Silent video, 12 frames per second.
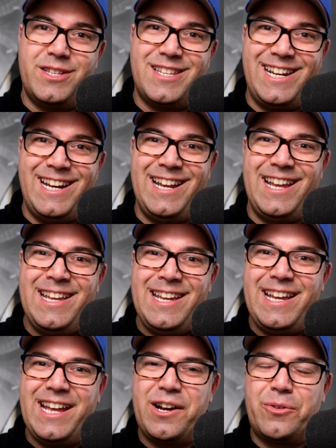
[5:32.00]
that it
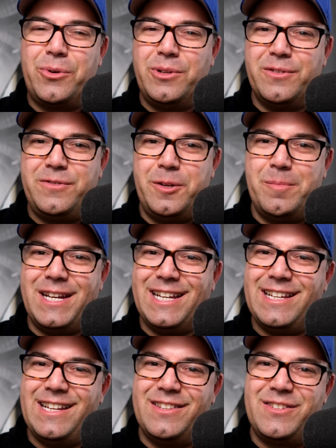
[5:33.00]
had a roll of film in
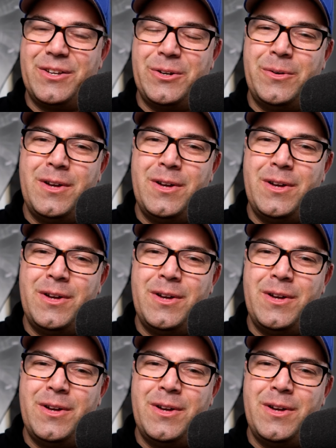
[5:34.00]
it. And so